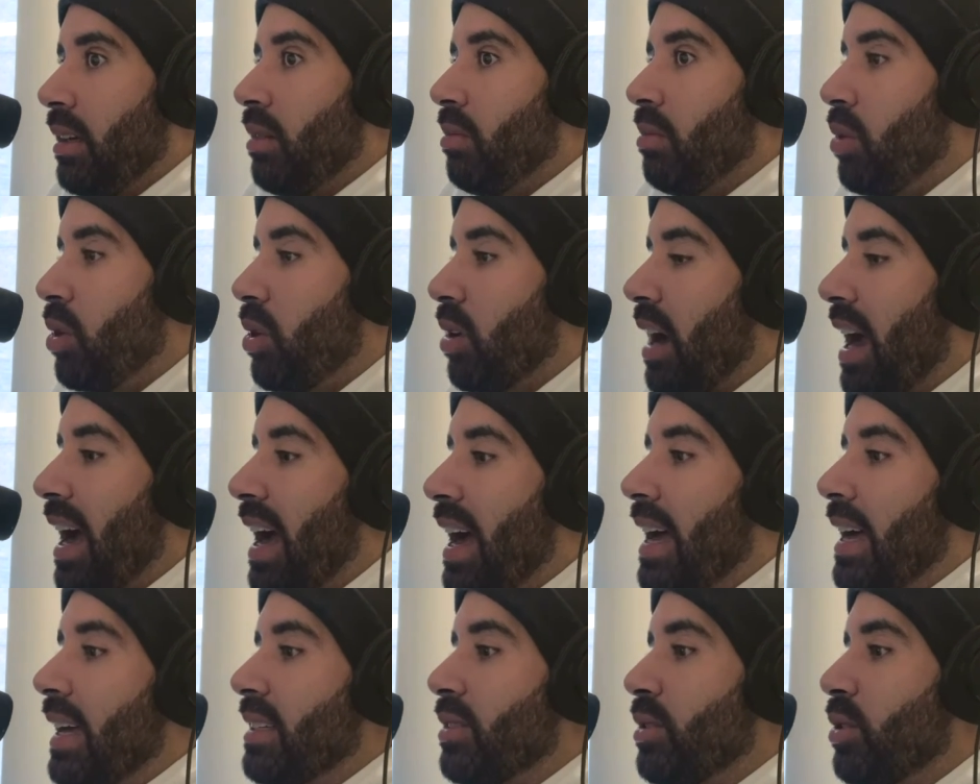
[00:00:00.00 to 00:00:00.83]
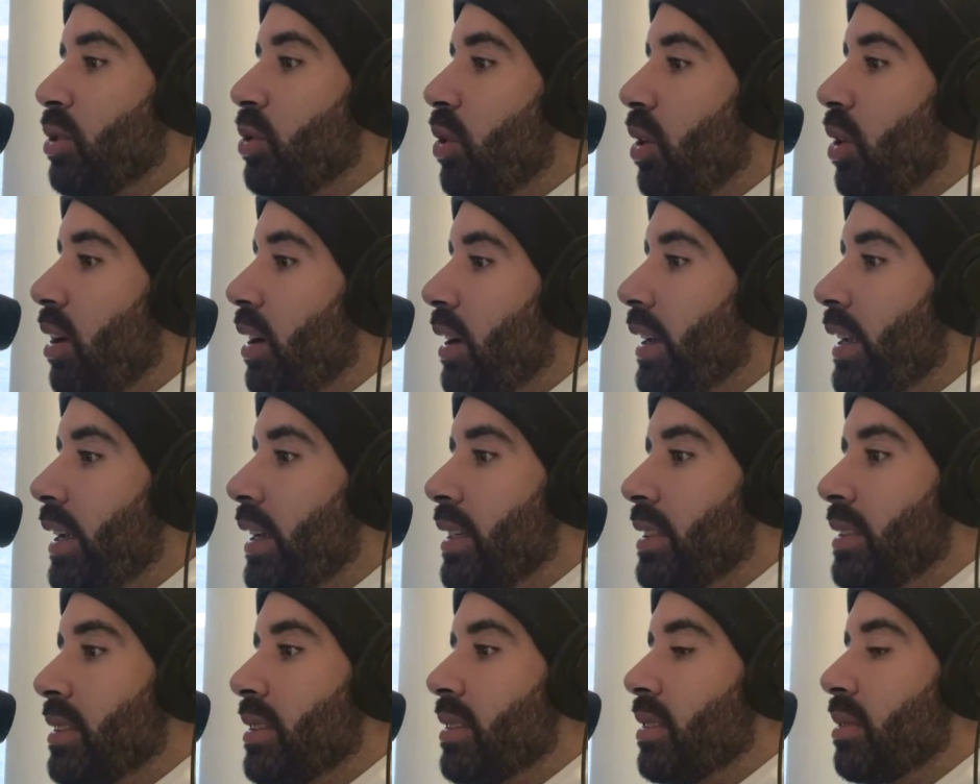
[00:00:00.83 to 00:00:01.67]
More eyes, new
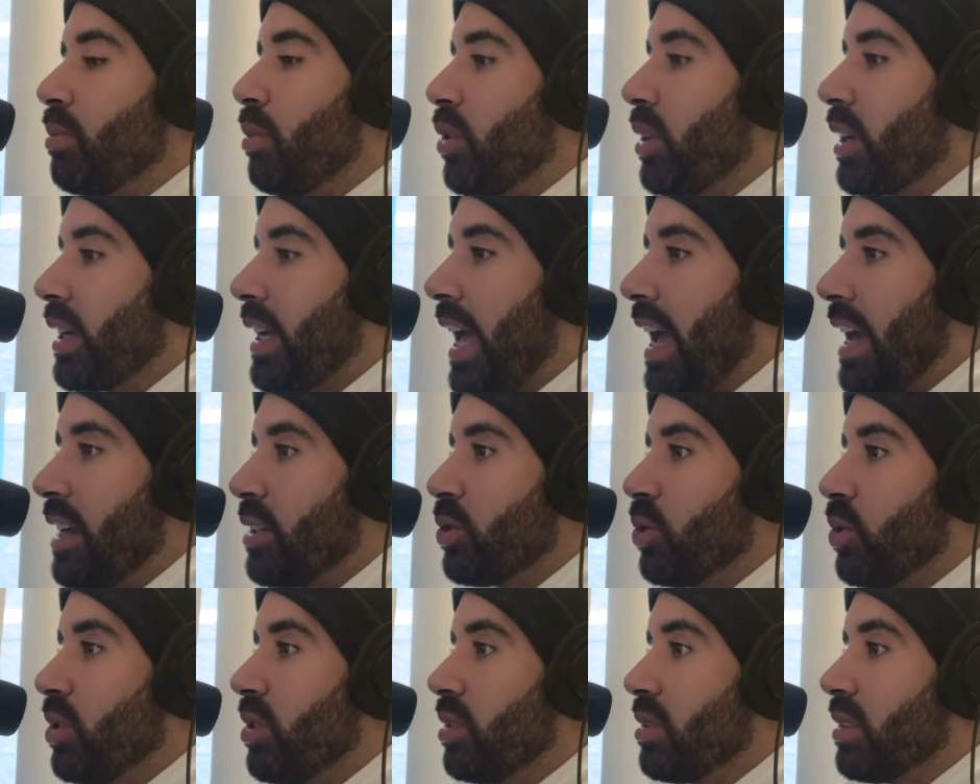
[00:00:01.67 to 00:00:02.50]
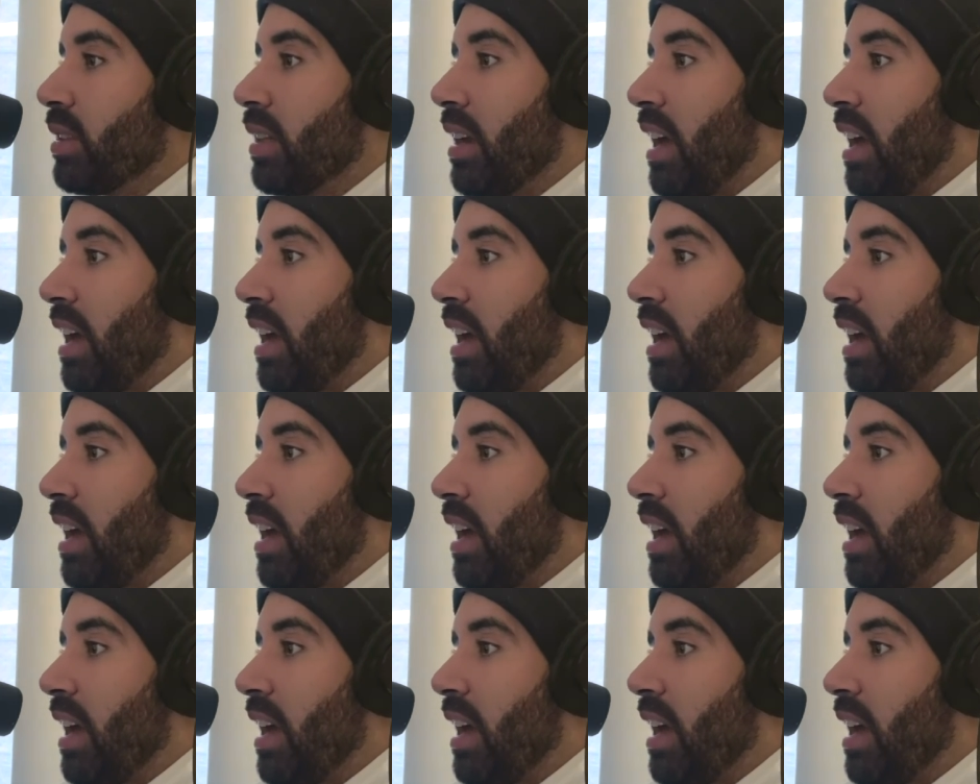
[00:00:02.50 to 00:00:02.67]
audience, more casuals.